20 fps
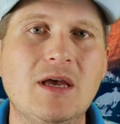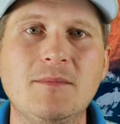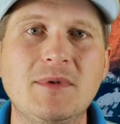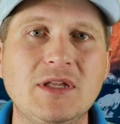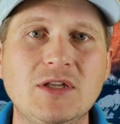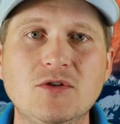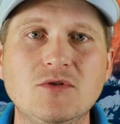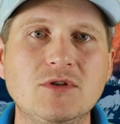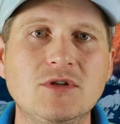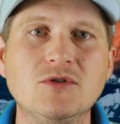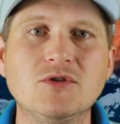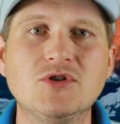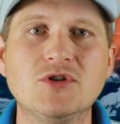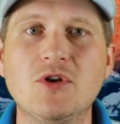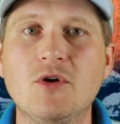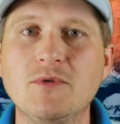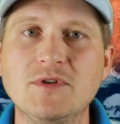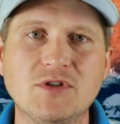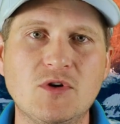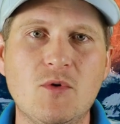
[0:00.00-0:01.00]
I mean, you should
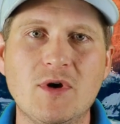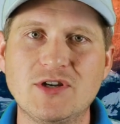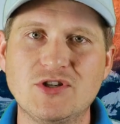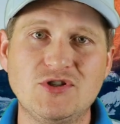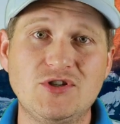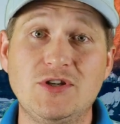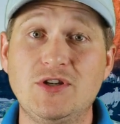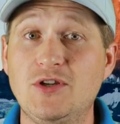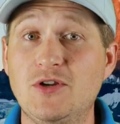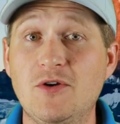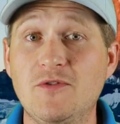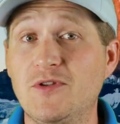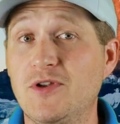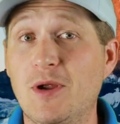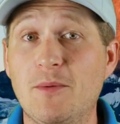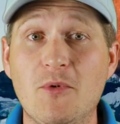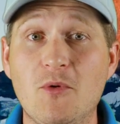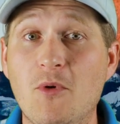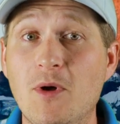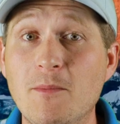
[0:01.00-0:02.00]
always question, you know, the
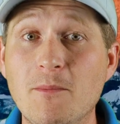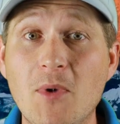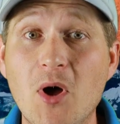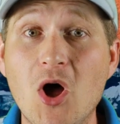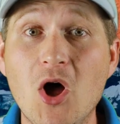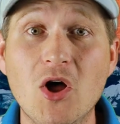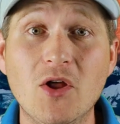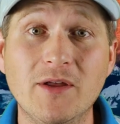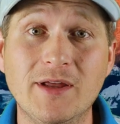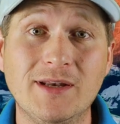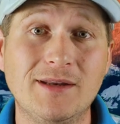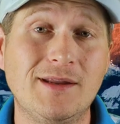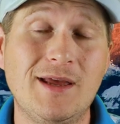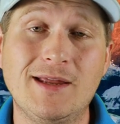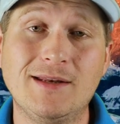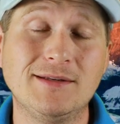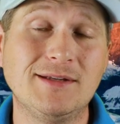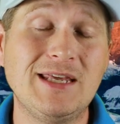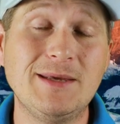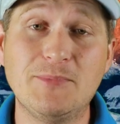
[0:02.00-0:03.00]
number one ball
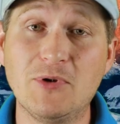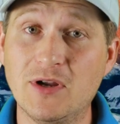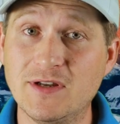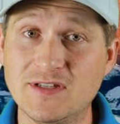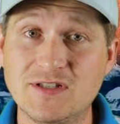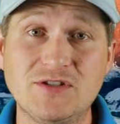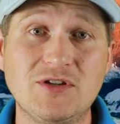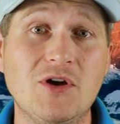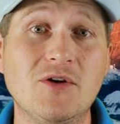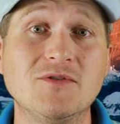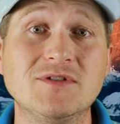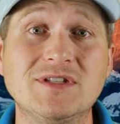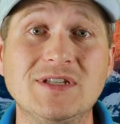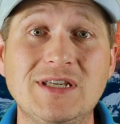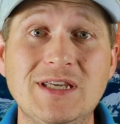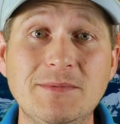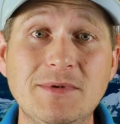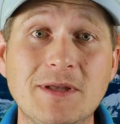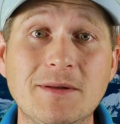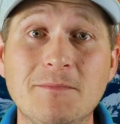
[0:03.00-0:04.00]
and keep it on its toes to
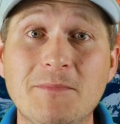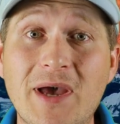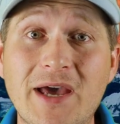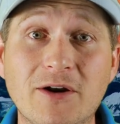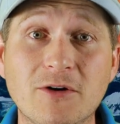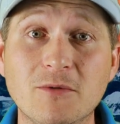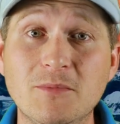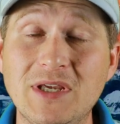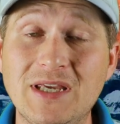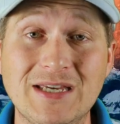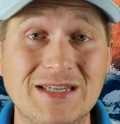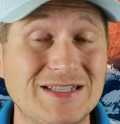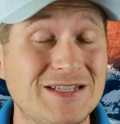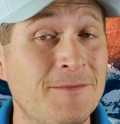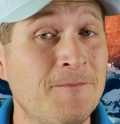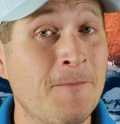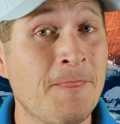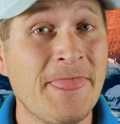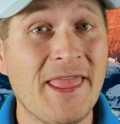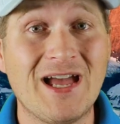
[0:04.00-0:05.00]
keep getting better, because
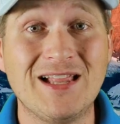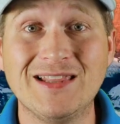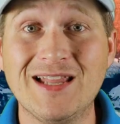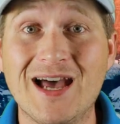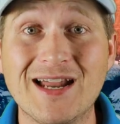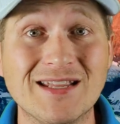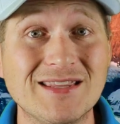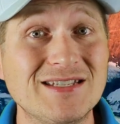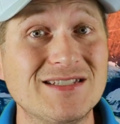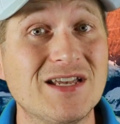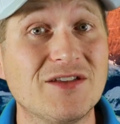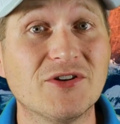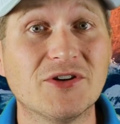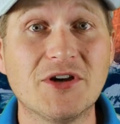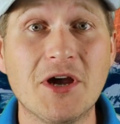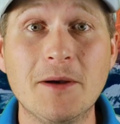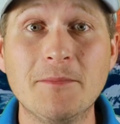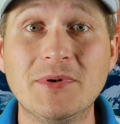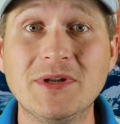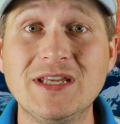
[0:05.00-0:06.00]
a lot of these other
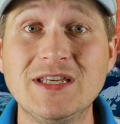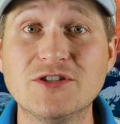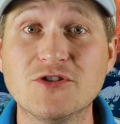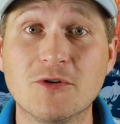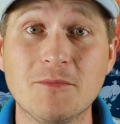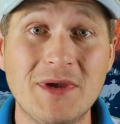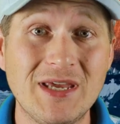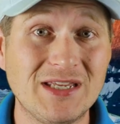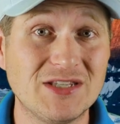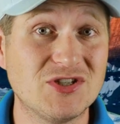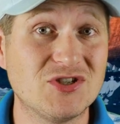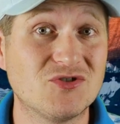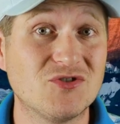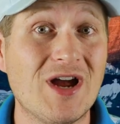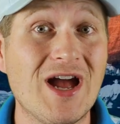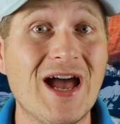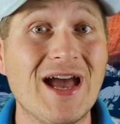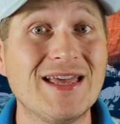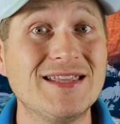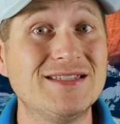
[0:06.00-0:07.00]
companies are making
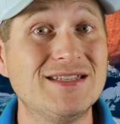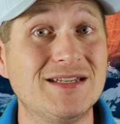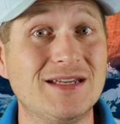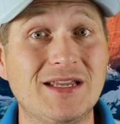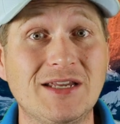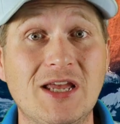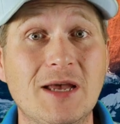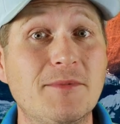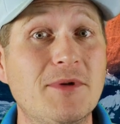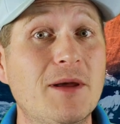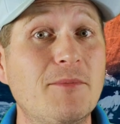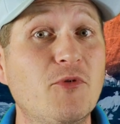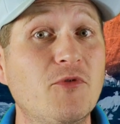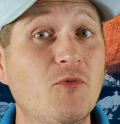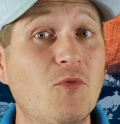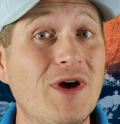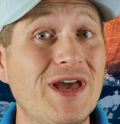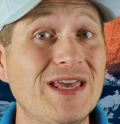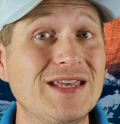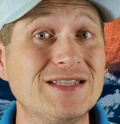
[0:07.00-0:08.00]
strides and coming up with
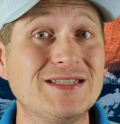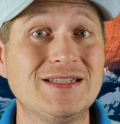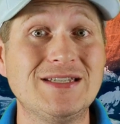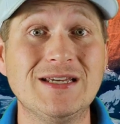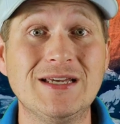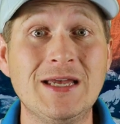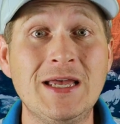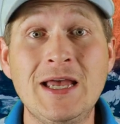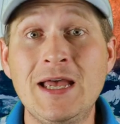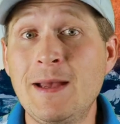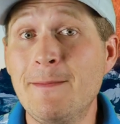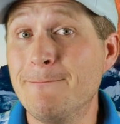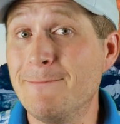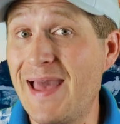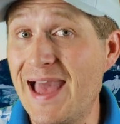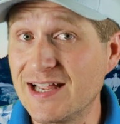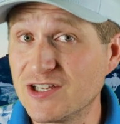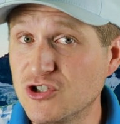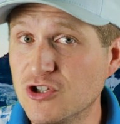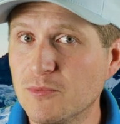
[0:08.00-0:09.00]
ways to
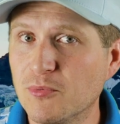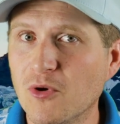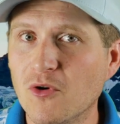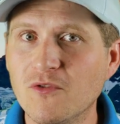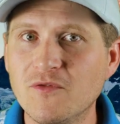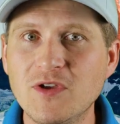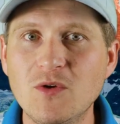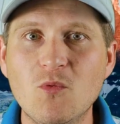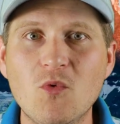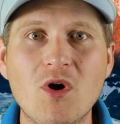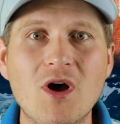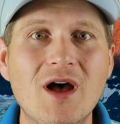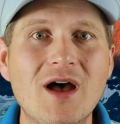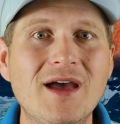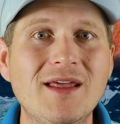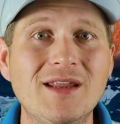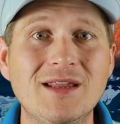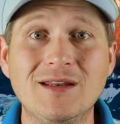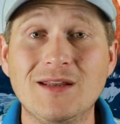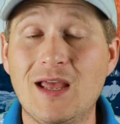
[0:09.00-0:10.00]
match the Pro
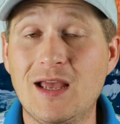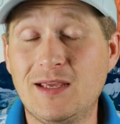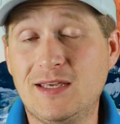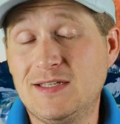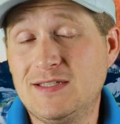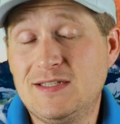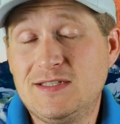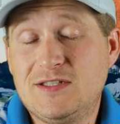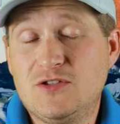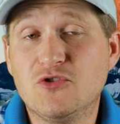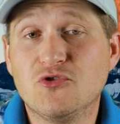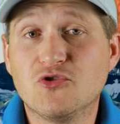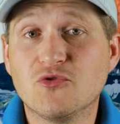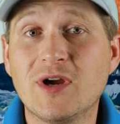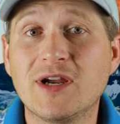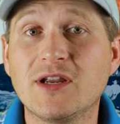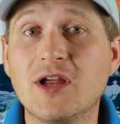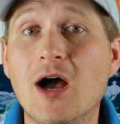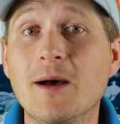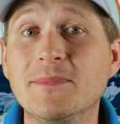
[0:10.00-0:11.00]
V1, and because it's their
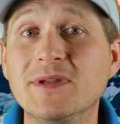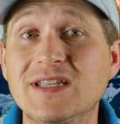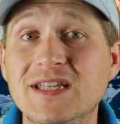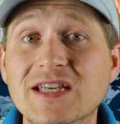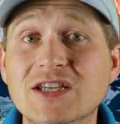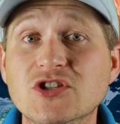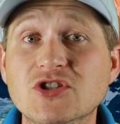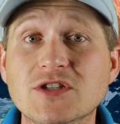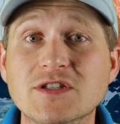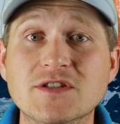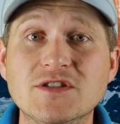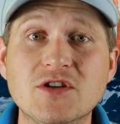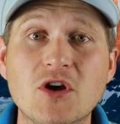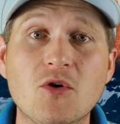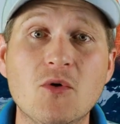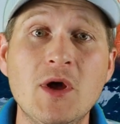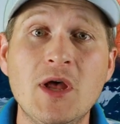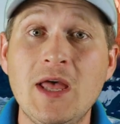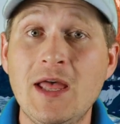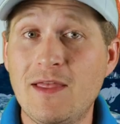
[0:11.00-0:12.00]
direct competition,
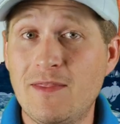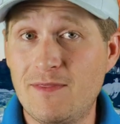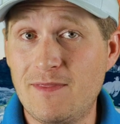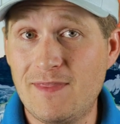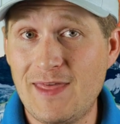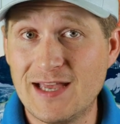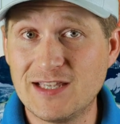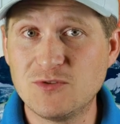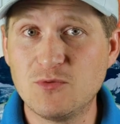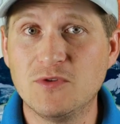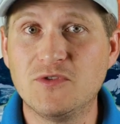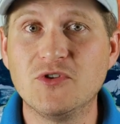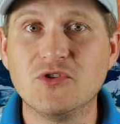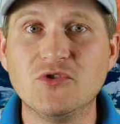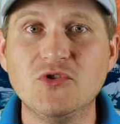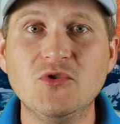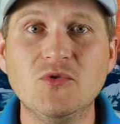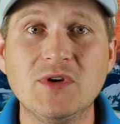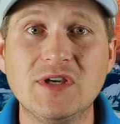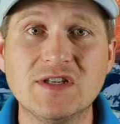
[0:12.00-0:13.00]
so that's what they're
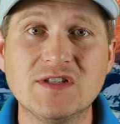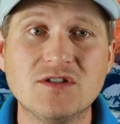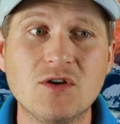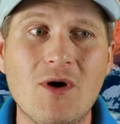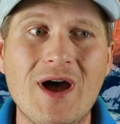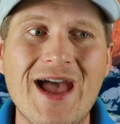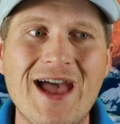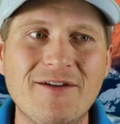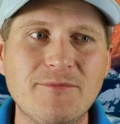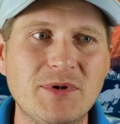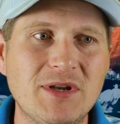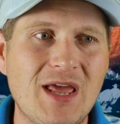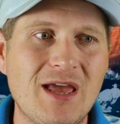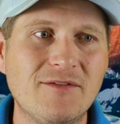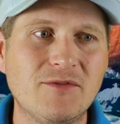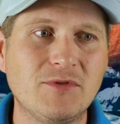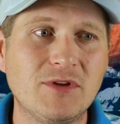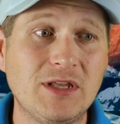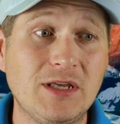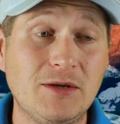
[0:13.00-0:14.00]
doing. So I have been
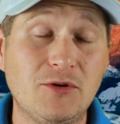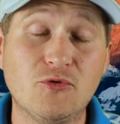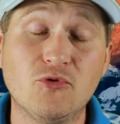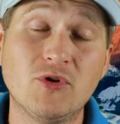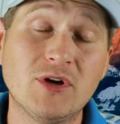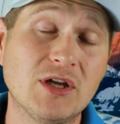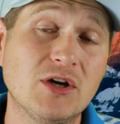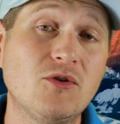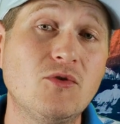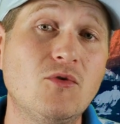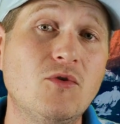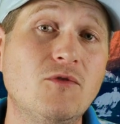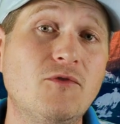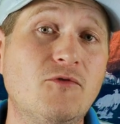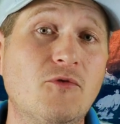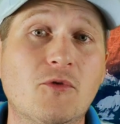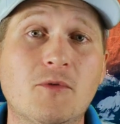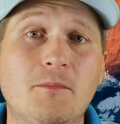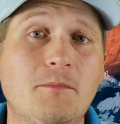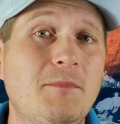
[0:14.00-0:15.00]
heavily critical
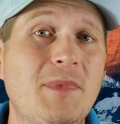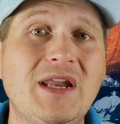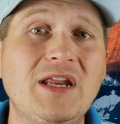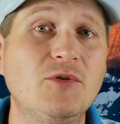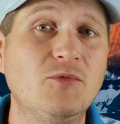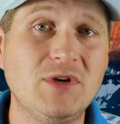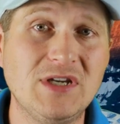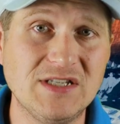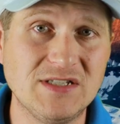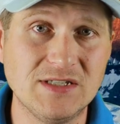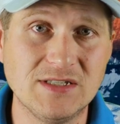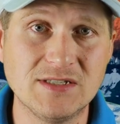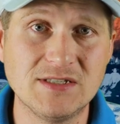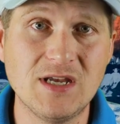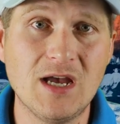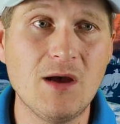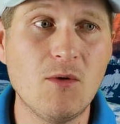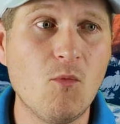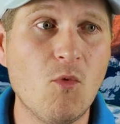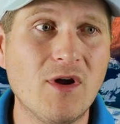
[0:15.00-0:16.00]
for many reasons.
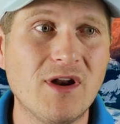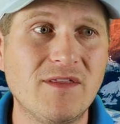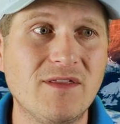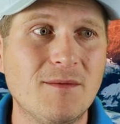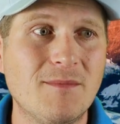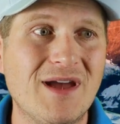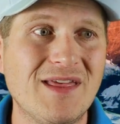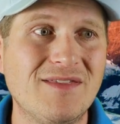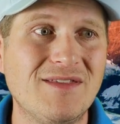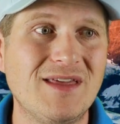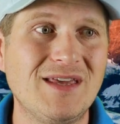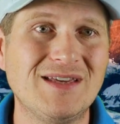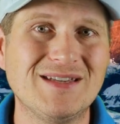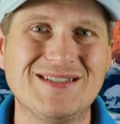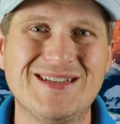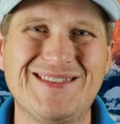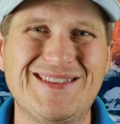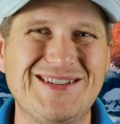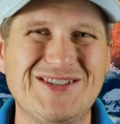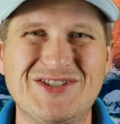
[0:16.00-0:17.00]
One of them, I think, is
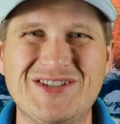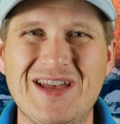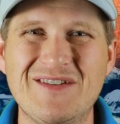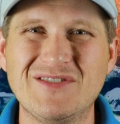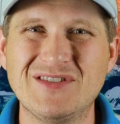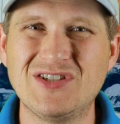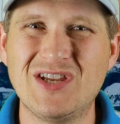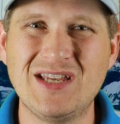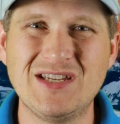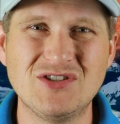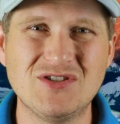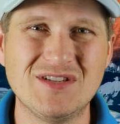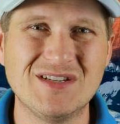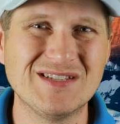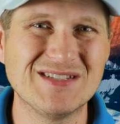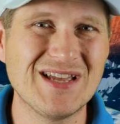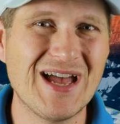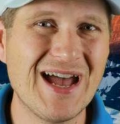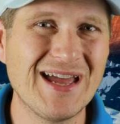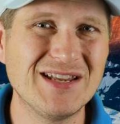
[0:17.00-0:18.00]
that they just haven't changed the
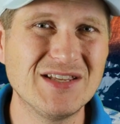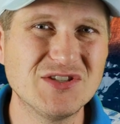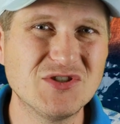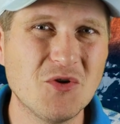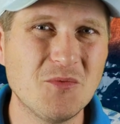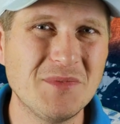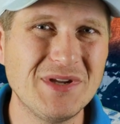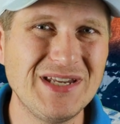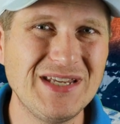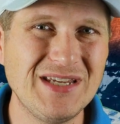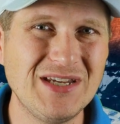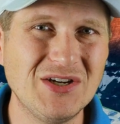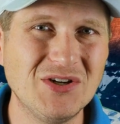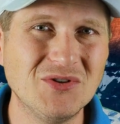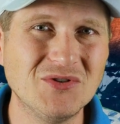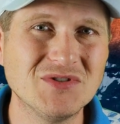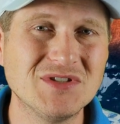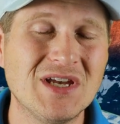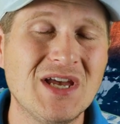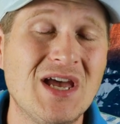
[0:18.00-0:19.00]
design and so many
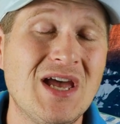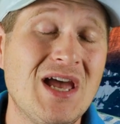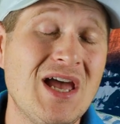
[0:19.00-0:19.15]
years.